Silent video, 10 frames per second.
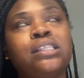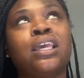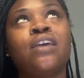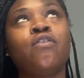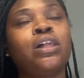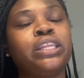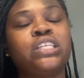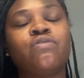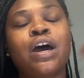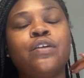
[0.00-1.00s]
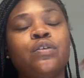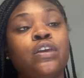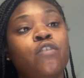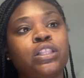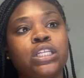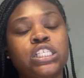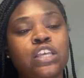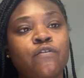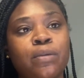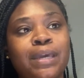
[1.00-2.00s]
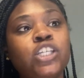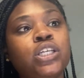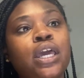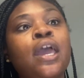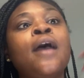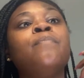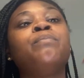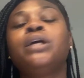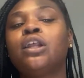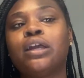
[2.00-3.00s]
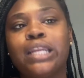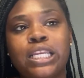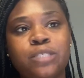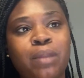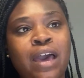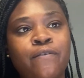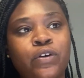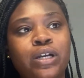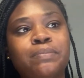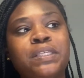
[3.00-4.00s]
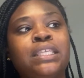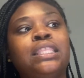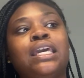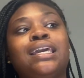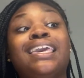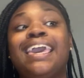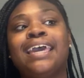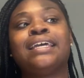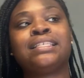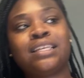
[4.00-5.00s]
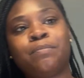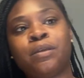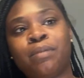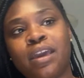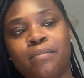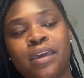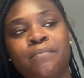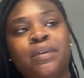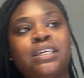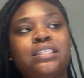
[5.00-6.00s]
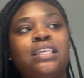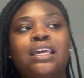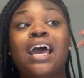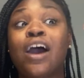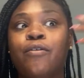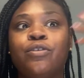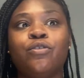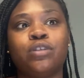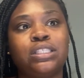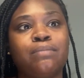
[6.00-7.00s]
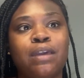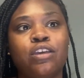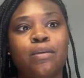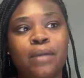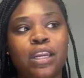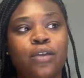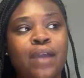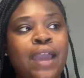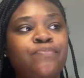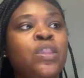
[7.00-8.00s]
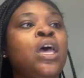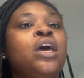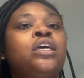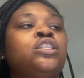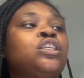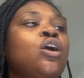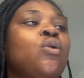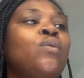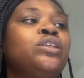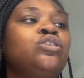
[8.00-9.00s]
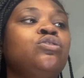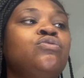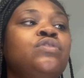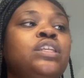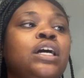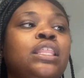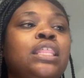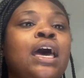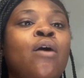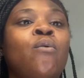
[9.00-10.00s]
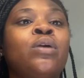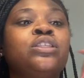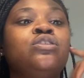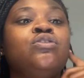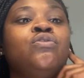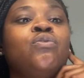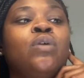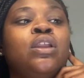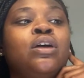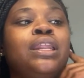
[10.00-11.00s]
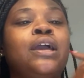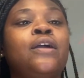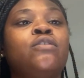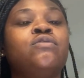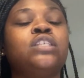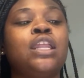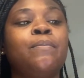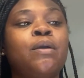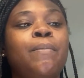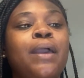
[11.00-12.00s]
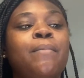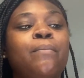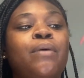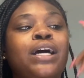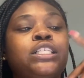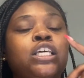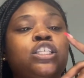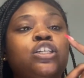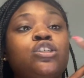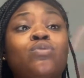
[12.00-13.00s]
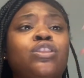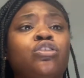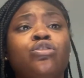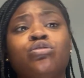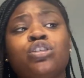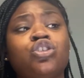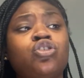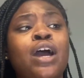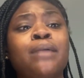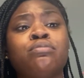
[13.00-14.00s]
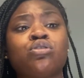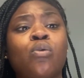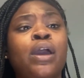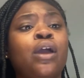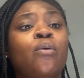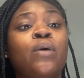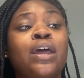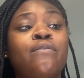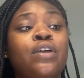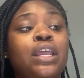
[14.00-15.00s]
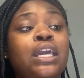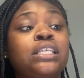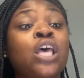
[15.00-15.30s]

give all of this value, give all of this information, put it onto these platforms, and then can't accept payment, because then how are you going to make your money, right? And so once you've done that, once you've went on there, you set up your payment processors, whether you're using Stripe, Square, whatever it is,